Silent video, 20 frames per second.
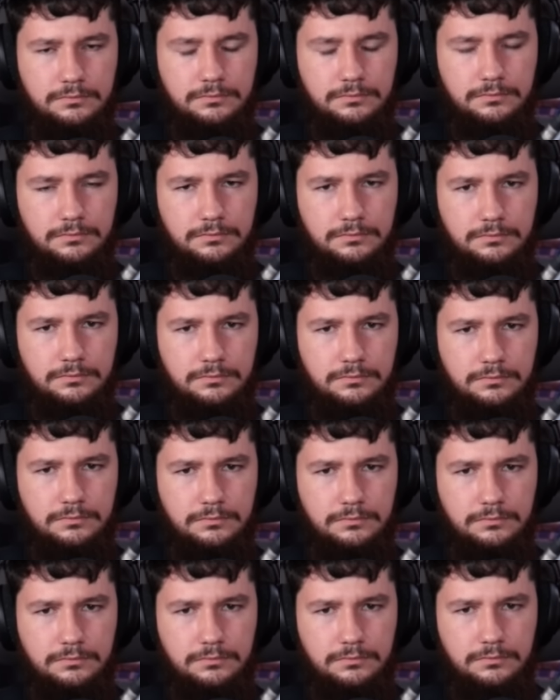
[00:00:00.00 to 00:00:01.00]

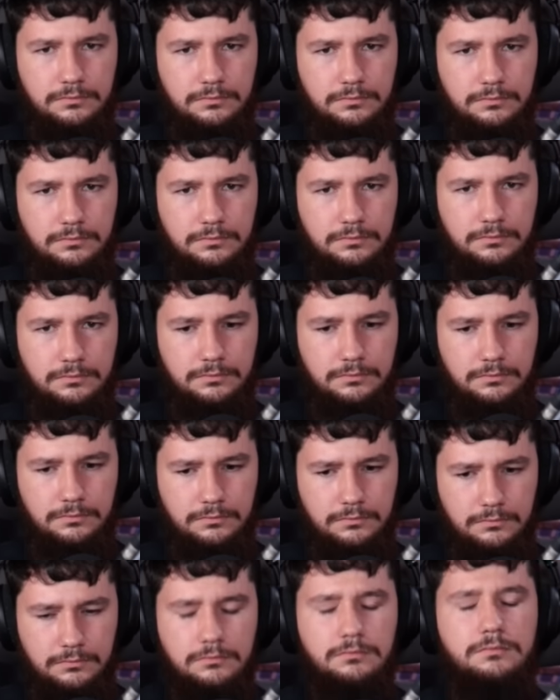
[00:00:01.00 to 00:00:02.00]

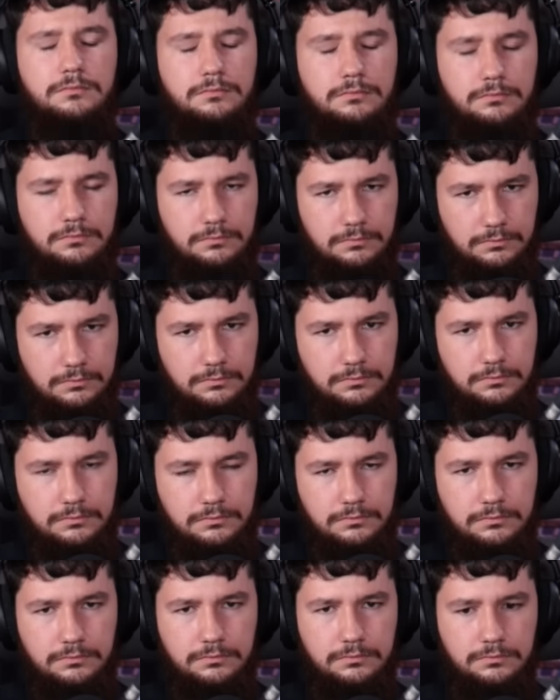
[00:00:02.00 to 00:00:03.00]

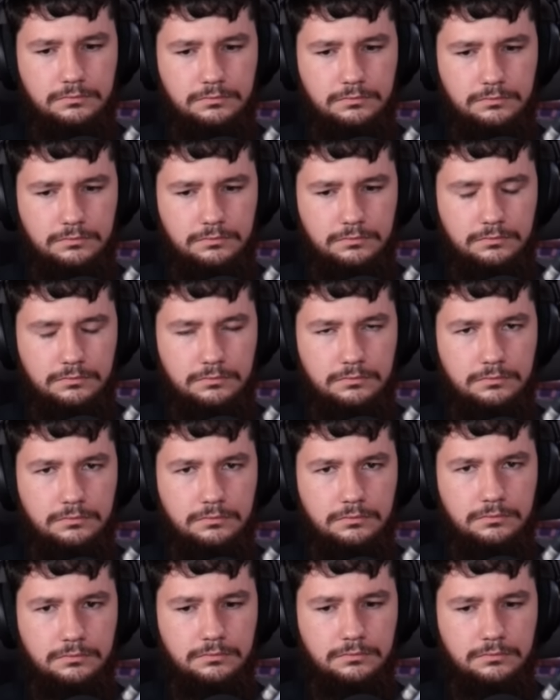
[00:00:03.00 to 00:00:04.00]

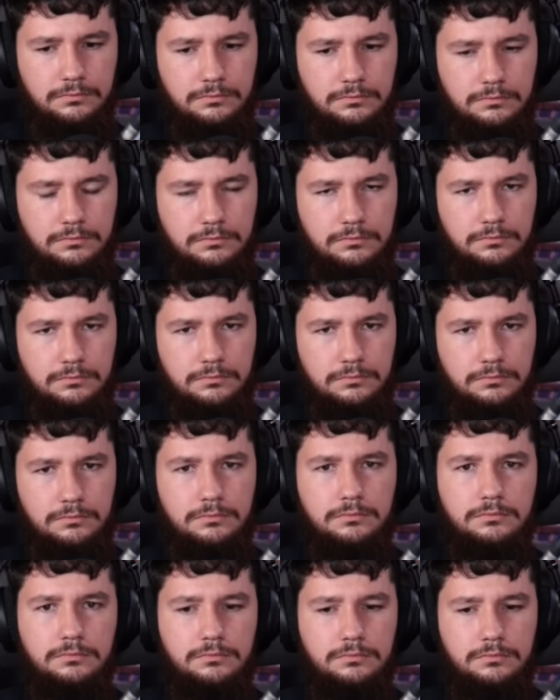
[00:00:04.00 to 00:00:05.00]

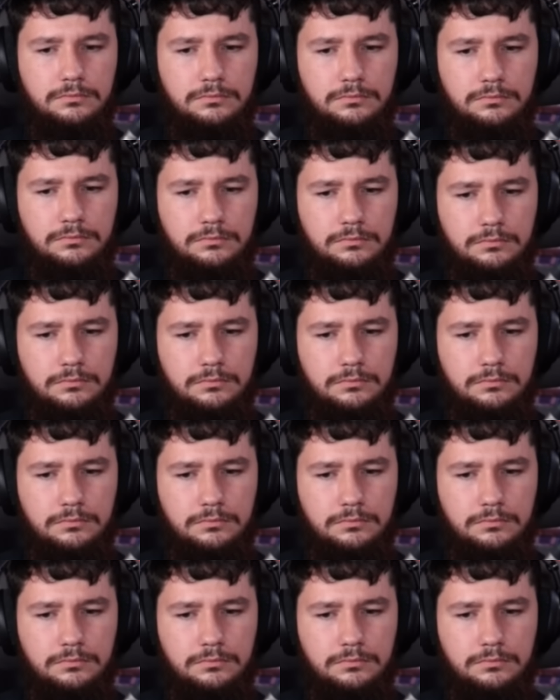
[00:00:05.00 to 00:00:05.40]
(not speaking)